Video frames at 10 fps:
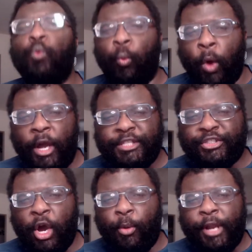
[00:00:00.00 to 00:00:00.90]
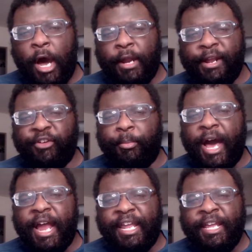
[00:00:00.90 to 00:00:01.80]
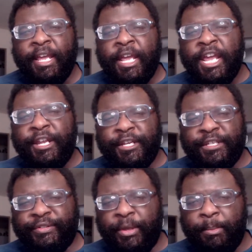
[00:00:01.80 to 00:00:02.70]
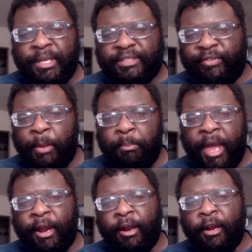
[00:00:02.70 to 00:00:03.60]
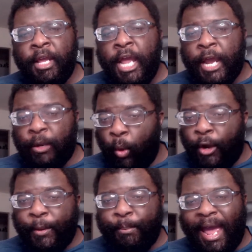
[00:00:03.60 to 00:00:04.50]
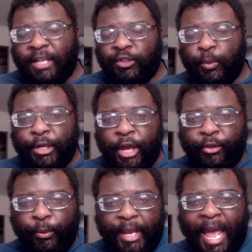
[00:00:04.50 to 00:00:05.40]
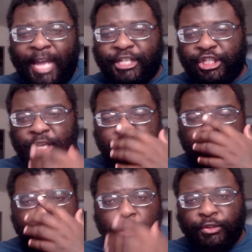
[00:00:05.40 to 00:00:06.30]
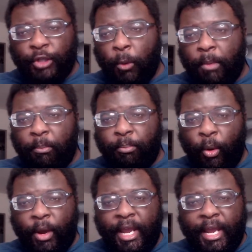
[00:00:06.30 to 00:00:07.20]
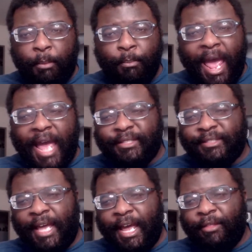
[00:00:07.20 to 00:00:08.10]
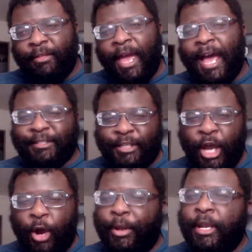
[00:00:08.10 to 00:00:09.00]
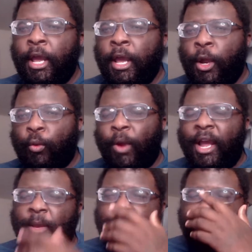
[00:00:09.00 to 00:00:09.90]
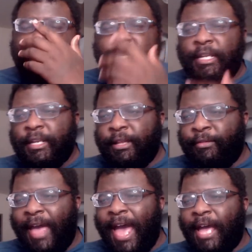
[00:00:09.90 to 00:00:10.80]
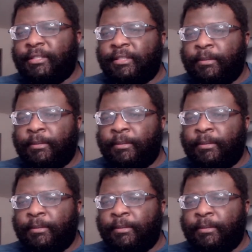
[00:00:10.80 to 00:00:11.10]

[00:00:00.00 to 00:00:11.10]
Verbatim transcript: What is going on, everybody? It is the Misfit Bear, and welcome back to another reaction. So, my boy Mad Scythe, how's it going? Recommended that